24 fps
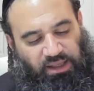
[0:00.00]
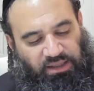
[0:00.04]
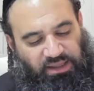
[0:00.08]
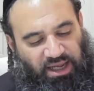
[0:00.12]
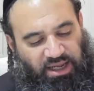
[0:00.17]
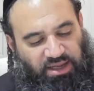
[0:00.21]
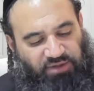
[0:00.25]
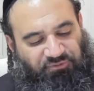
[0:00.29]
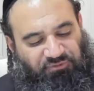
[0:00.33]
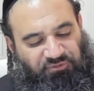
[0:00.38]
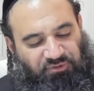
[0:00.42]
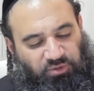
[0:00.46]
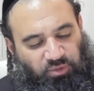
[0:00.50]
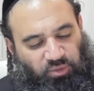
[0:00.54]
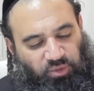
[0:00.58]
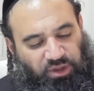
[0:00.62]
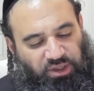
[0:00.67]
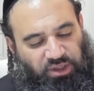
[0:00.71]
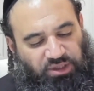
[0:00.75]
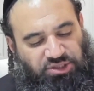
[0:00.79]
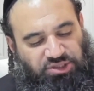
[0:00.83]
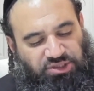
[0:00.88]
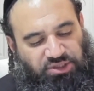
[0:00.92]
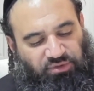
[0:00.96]
a life in
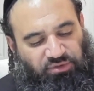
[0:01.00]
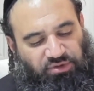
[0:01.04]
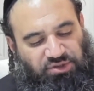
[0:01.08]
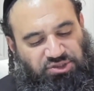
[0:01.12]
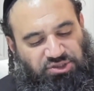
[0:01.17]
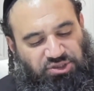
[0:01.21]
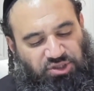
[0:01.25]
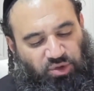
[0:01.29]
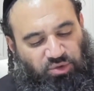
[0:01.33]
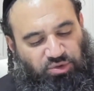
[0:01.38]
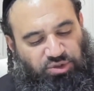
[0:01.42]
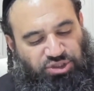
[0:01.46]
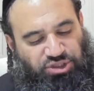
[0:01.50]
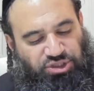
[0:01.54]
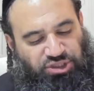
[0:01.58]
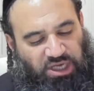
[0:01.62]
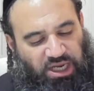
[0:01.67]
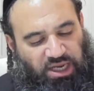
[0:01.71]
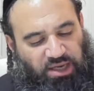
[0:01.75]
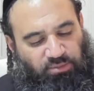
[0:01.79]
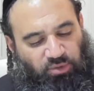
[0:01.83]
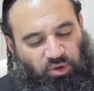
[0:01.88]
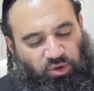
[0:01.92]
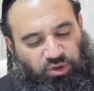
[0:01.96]
which there is no
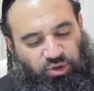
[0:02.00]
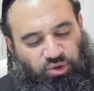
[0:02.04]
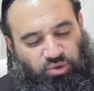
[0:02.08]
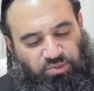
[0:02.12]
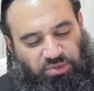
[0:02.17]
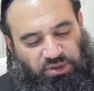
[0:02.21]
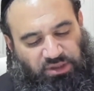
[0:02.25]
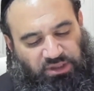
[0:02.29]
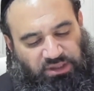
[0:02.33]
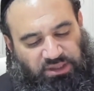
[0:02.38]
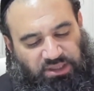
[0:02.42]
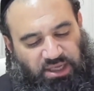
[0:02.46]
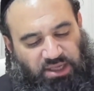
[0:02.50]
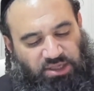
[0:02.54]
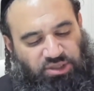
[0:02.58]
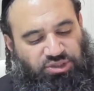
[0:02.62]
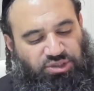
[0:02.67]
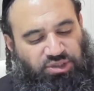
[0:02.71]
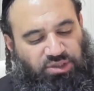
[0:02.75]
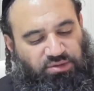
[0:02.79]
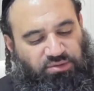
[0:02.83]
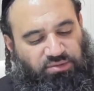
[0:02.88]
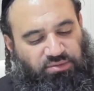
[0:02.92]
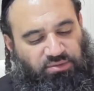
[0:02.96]
shame or
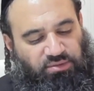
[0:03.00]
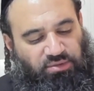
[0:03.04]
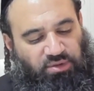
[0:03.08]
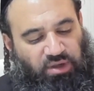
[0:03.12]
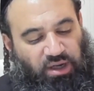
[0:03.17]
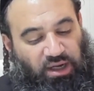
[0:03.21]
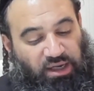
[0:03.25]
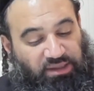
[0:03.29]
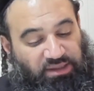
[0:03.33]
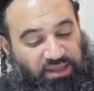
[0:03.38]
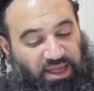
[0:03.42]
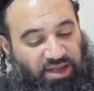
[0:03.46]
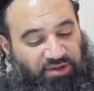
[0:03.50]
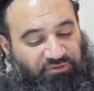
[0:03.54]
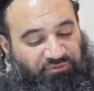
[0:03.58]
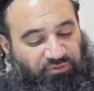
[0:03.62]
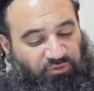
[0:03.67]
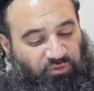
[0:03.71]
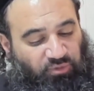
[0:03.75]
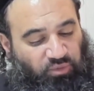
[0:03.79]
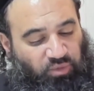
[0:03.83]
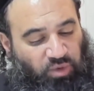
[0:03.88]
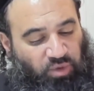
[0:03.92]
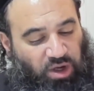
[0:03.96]
humiliation, a life
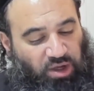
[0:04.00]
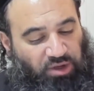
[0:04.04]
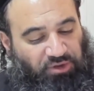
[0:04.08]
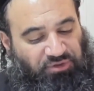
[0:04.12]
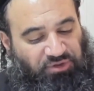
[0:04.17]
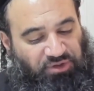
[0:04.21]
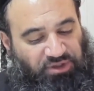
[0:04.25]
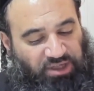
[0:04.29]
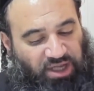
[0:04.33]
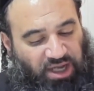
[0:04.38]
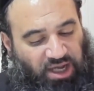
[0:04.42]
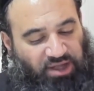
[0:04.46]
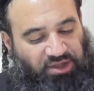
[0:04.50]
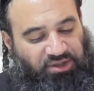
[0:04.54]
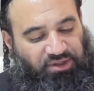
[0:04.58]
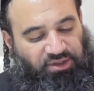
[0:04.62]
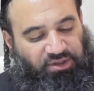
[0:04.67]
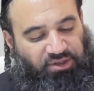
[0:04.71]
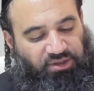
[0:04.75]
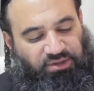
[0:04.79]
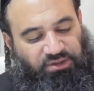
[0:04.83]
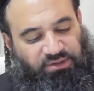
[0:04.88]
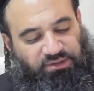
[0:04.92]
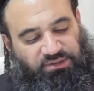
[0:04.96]
of wealth and
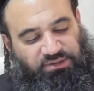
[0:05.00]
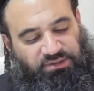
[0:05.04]
honor,